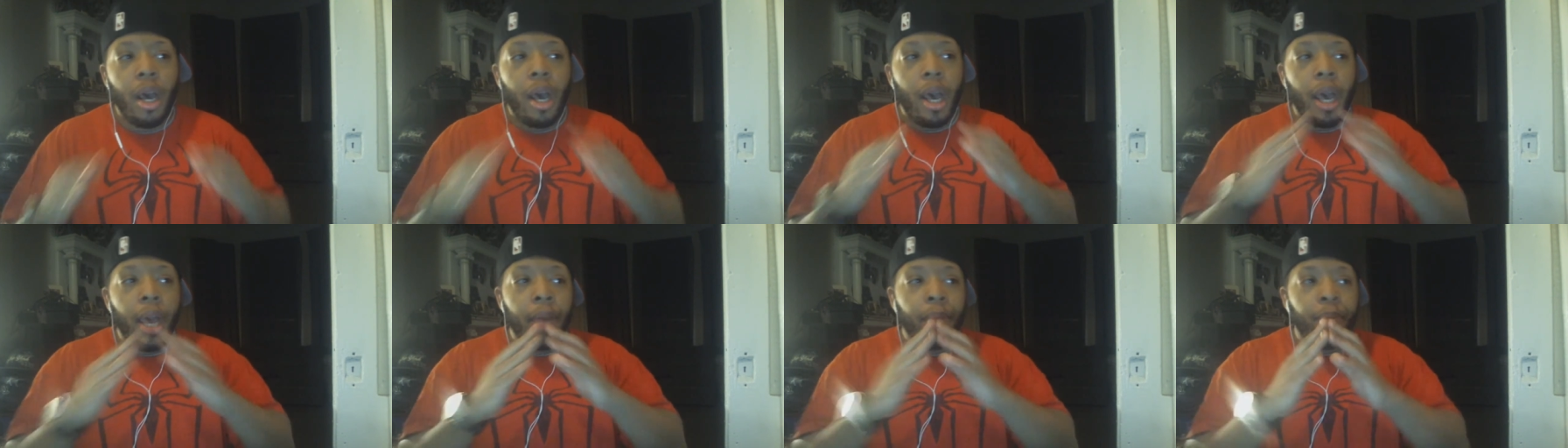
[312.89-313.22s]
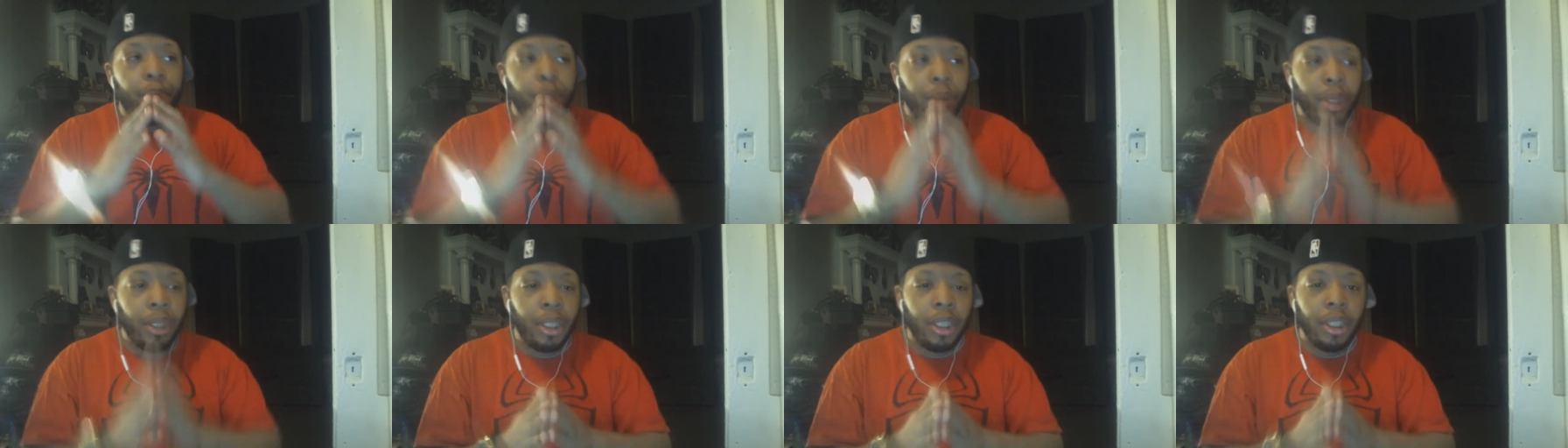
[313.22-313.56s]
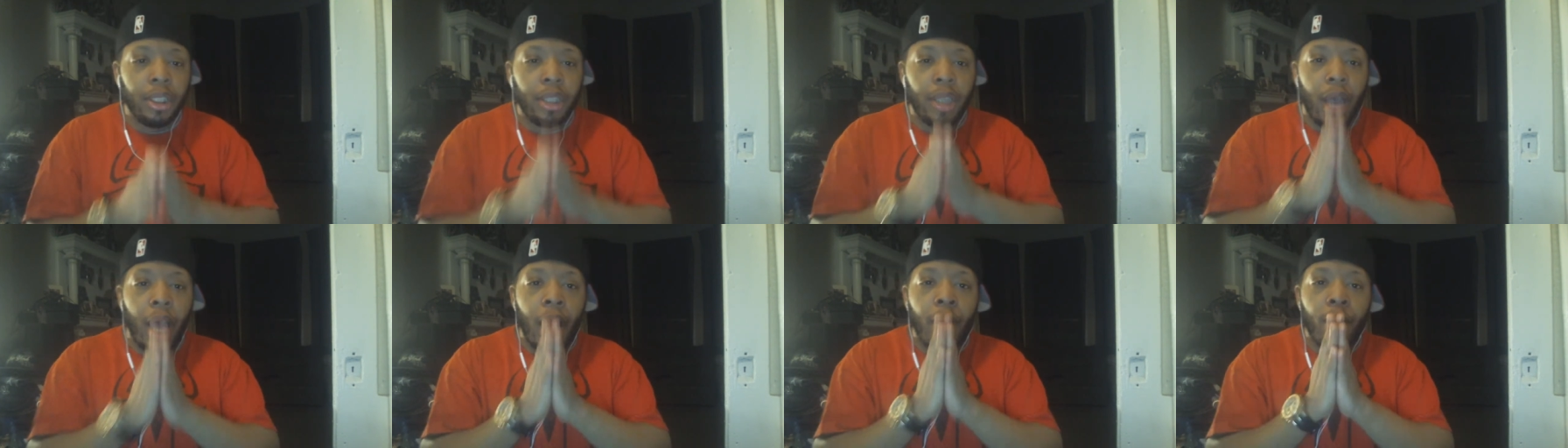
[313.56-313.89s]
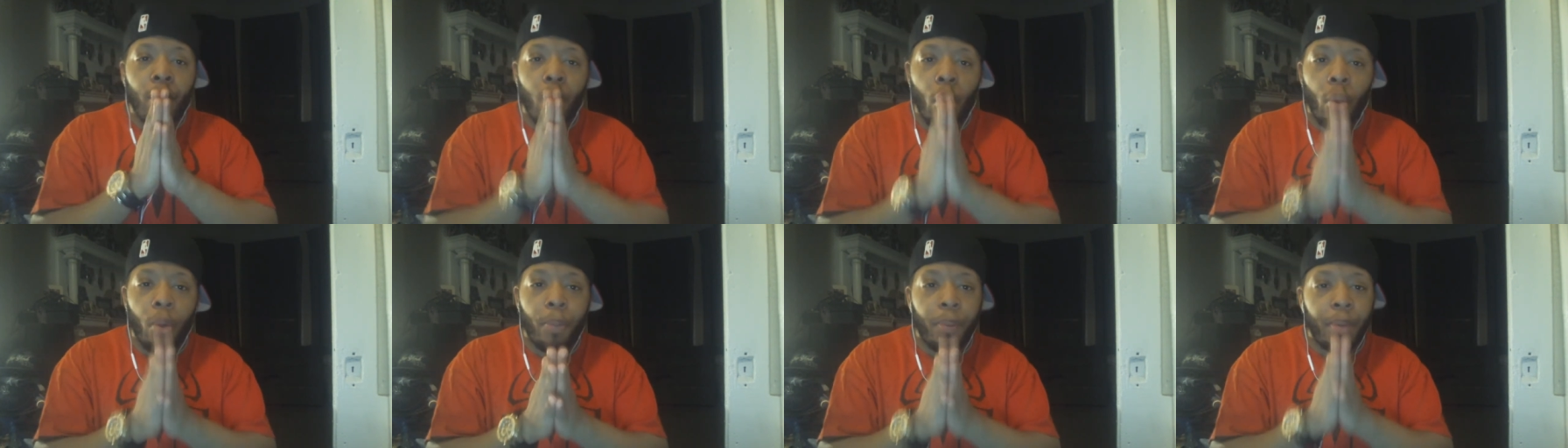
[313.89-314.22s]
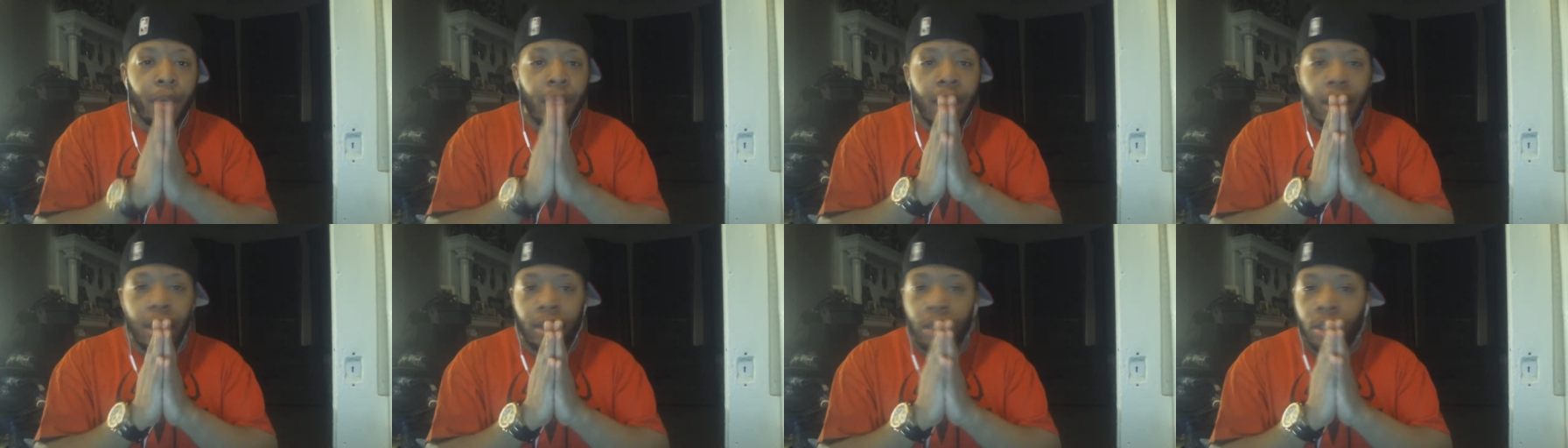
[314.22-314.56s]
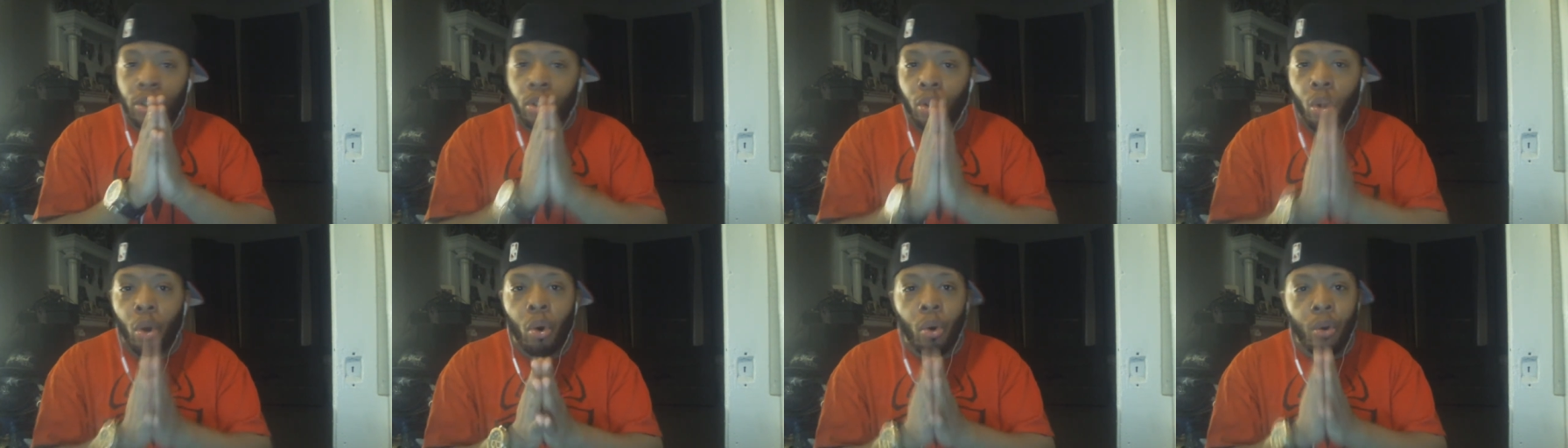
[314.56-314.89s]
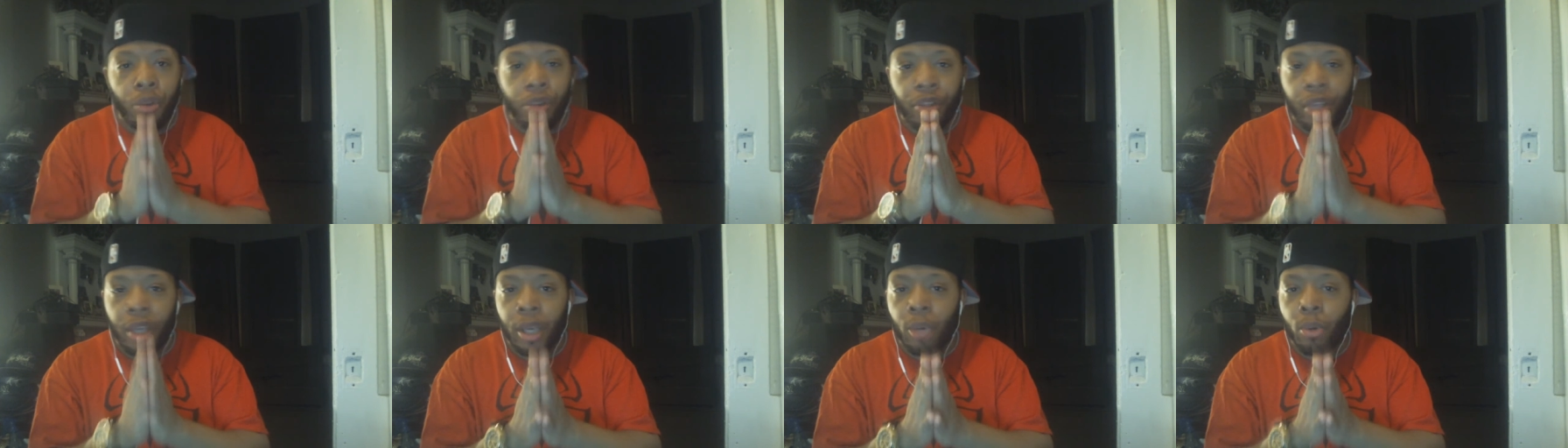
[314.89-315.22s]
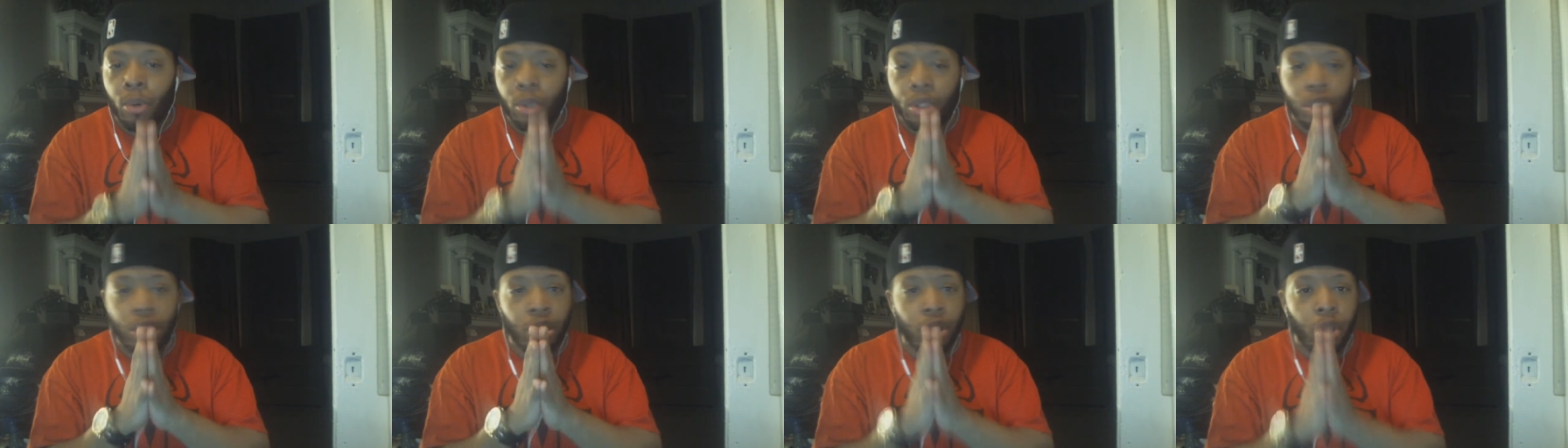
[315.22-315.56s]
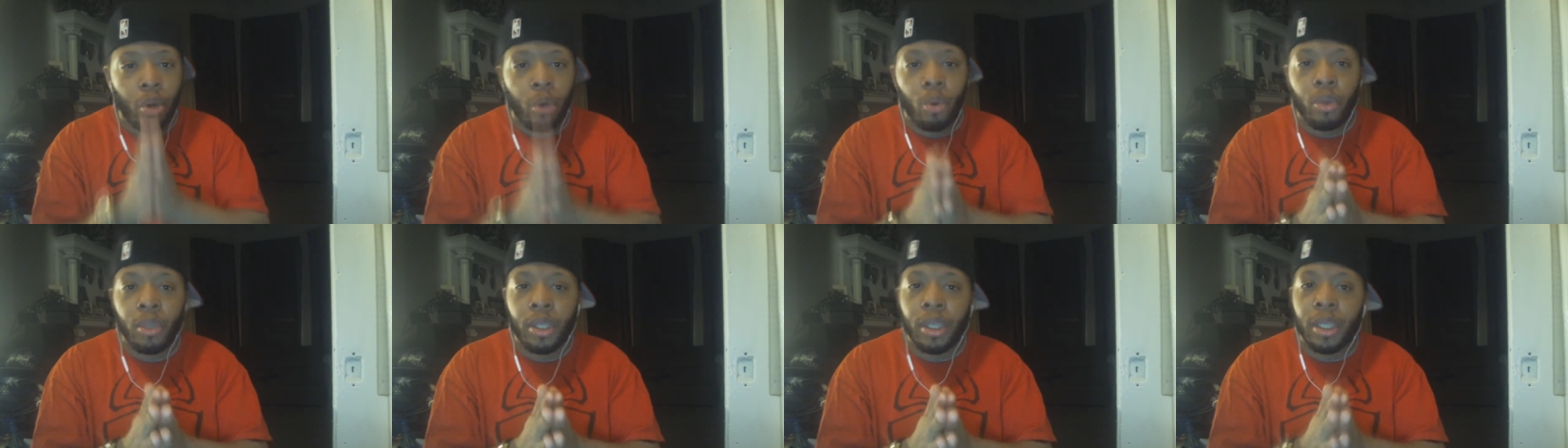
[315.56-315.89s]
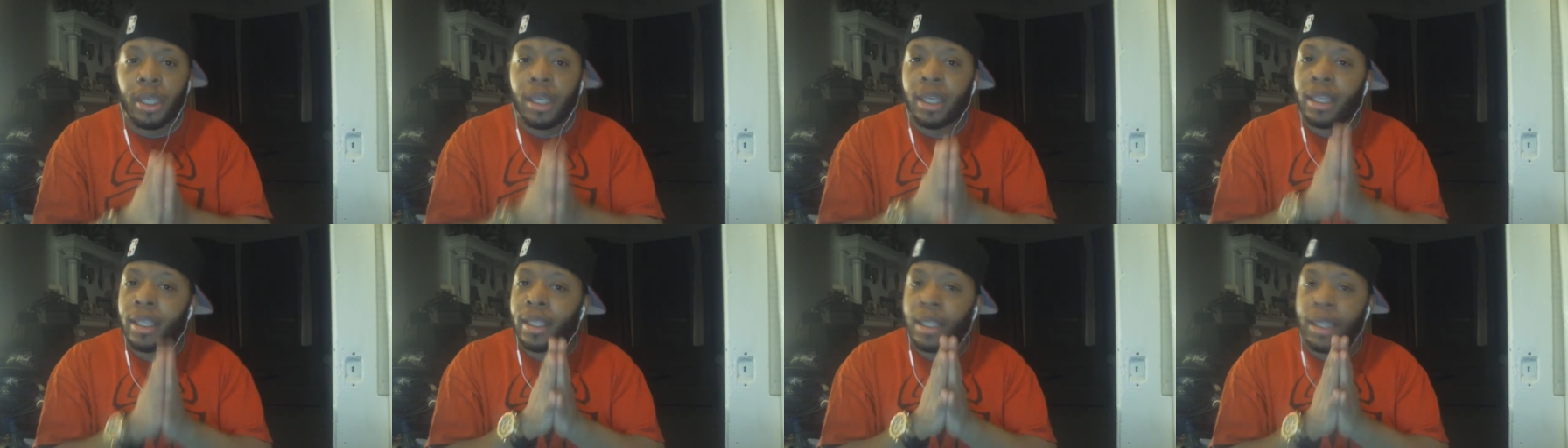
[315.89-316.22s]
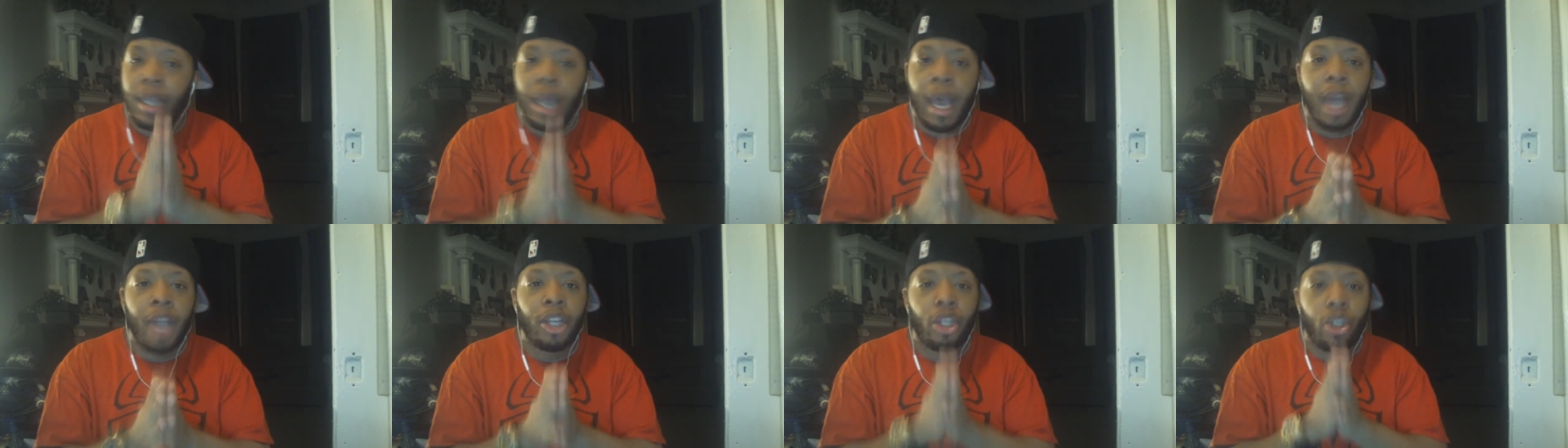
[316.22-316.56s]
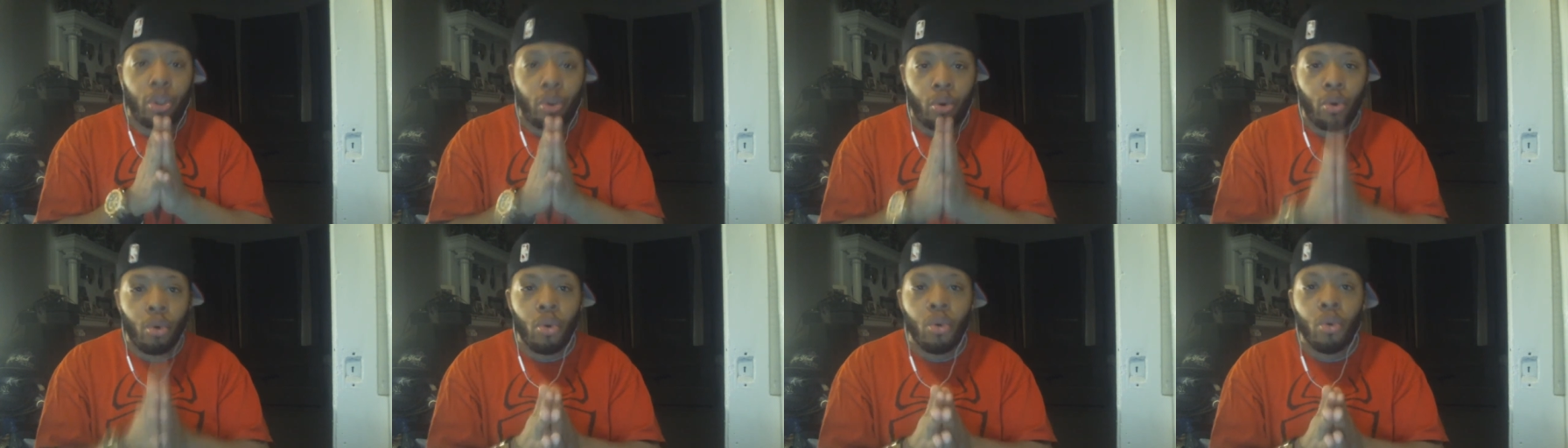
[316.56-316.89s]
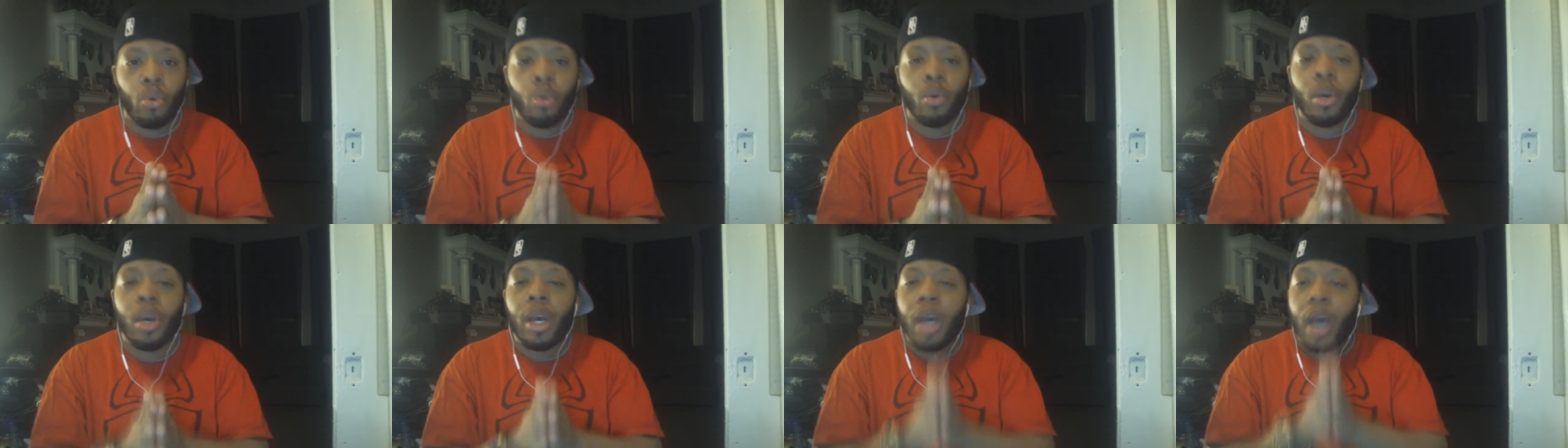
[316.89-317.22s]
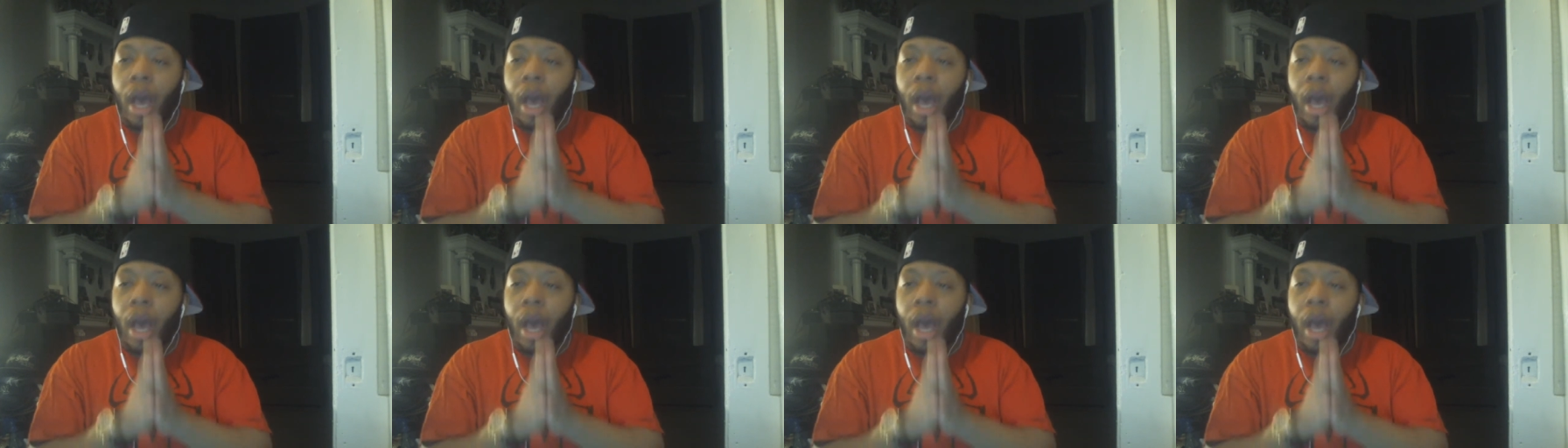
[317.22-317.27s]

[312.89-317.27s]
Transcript: And please, I'm hoping that this whole thing with Sony is not true.